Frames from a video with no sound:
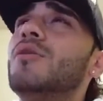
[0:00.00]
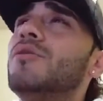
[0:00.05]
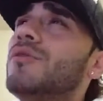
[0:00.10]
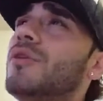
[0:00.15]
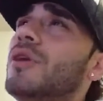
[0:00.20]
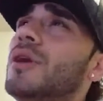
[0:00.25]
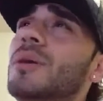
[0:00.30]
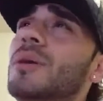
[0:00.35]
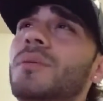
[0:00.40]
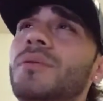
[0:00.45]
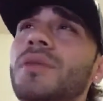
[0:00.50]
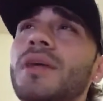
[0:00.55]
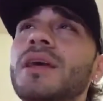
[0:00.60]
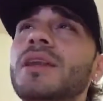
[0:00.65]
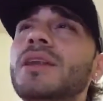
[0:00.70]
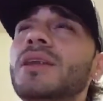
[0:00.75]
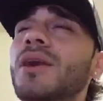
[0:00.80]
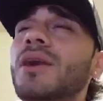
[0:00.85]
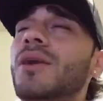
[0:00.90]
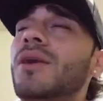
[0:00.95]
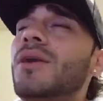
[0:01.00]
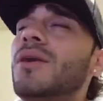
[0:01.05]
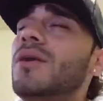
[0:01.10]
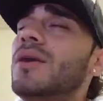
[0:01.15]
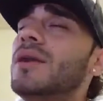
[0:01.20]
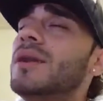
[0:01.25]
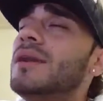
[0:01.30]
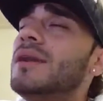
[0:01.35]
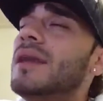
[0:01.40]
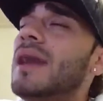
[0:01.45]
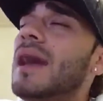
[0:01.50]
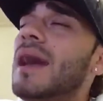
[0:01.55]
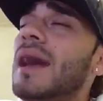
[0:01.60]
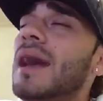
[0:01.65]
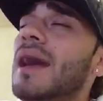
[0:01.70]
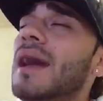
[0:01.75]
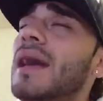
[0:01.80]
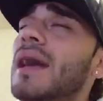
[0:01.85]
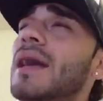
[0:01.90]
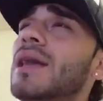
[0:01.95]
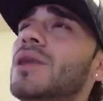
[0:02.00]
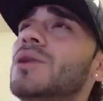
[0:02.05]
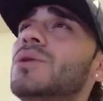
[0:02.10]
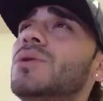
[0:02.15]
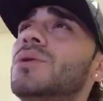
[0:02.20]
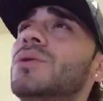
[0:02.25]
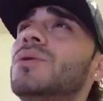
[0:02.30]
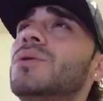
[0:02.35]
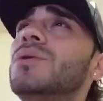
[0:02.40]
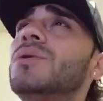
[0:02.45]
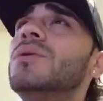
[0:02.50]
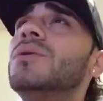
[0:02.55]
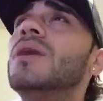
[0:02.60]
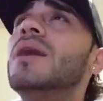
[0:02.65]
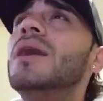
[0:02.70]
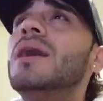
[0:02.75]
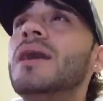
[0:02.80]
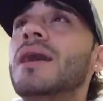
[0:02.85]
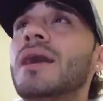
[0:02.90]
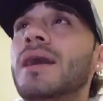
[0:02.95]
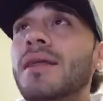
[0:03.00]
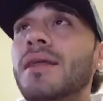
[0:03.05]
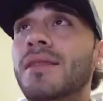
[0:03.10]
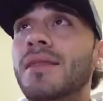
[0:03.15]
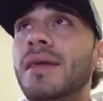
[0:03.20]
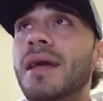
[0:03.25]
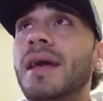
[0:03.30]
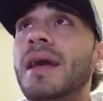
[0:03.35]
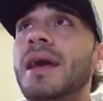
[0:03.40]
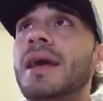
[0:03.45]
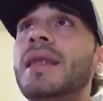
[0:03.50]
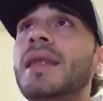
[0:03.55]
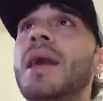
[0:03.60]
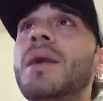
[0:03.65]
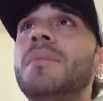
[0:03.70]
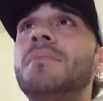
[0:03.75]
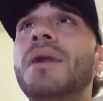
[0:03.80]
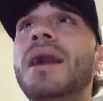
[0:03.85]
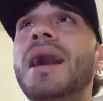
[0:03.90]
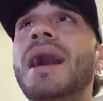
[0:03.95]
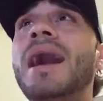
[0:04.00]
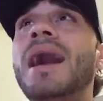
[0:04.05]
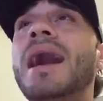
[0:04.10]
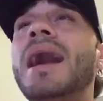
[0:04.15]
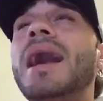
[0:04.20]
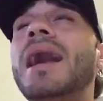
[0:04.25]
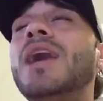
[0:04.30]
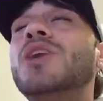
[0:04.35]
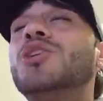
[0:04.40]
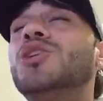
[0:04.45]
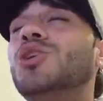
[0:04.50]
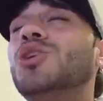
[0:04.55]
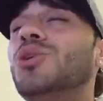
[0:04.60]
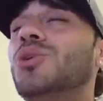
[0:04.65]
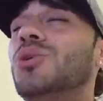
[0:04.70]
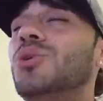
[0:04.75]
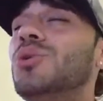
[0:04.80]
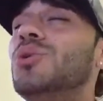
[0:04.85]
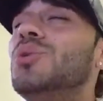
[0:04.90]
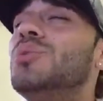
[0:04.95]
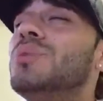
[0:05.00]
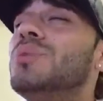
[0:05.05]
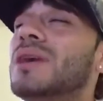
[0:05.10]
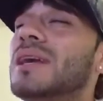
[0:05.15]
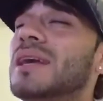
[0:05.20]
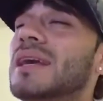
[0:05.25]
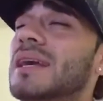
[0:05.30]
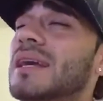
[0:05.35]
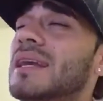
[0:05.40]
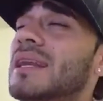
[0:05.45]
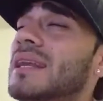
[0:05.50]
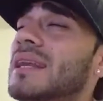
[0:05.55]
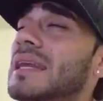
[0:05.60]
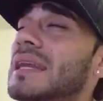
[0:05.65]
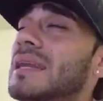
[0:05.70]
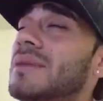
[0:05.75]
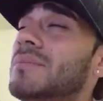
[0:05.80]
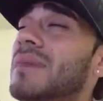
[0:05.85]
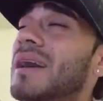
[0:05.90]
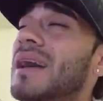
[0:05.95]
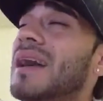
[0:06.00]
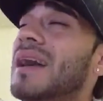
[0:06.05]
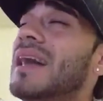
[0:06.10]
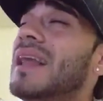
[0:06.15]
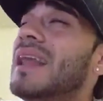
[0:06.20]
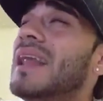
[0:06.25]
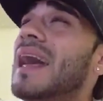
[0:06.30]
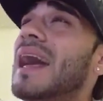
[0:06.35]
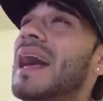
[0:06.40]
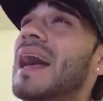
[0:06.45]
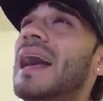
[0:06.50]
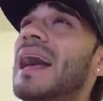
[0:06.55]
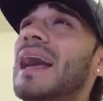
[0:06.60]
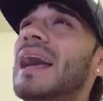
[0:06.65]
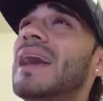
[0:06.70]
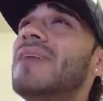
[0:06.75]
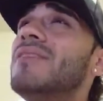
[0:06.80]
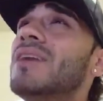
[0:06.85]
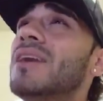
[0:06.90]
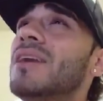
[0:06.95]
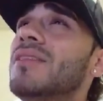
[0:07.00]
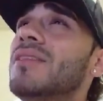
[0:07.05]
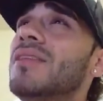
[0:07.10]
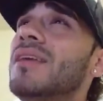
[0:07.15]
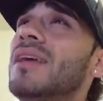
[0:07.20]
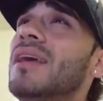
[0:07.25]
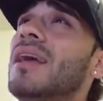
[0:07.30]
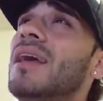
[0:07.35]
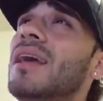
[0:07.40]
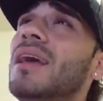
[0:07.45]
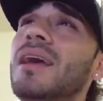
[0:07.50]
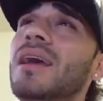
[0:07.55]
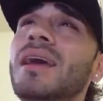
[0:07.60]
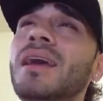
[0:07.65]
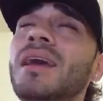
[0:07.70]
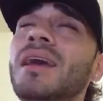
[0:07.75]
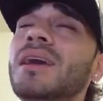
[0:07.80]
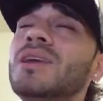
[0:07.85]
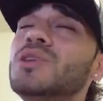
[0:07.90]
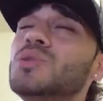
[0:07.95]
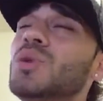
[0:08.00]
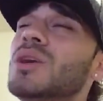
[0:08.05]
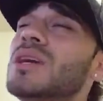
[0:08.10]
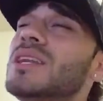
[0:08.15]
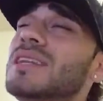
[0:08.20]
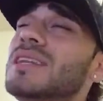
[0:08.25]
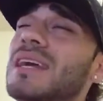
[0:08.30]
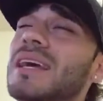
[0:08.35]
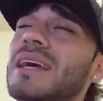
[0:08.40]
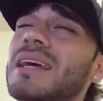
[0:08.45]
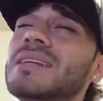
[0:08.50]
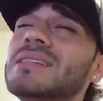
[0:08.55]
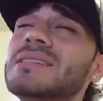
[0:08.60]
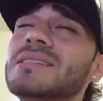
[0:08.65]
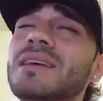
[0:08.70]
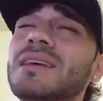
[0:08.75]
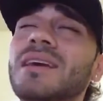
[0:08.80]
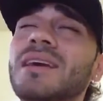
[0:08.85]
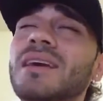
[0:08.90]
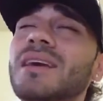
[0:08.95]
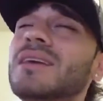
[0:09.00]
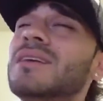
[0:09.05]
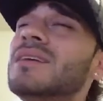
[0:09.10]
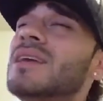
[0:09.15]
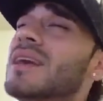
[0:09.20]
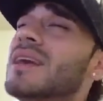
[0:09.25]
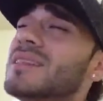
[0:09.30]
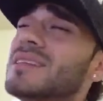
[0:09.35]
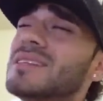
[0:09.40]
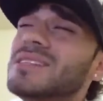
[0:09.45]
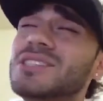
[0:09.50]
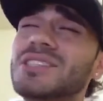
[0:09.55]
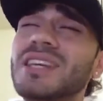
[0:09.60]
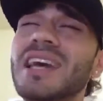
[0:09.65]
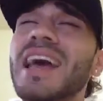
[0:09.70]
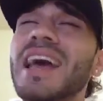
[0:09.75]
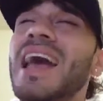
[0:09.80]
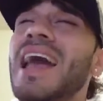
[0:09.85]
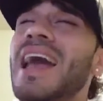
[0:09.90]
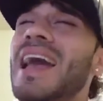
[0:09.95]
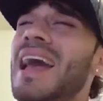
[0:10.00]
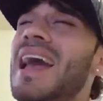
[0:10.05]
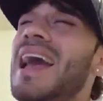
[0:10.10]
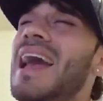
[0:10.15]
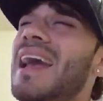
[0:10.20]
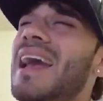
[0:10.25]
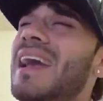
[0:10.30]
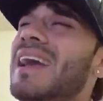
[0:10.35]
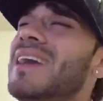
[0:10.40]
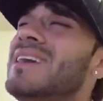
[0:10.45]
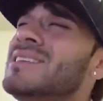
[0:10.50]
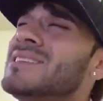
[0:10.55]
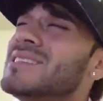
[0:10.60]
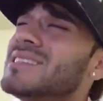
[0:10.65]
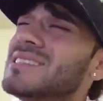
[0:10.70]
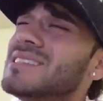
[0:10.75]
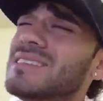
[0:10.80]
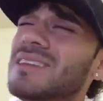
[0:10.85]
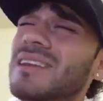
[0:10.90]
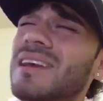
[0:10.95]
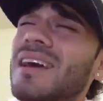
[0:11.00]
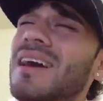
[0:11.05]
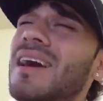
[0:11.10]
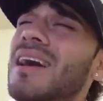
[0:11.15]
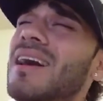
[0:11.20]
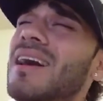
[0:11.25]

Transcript: From then on, I knew that by you being in my life, things were destined to change. Cause love,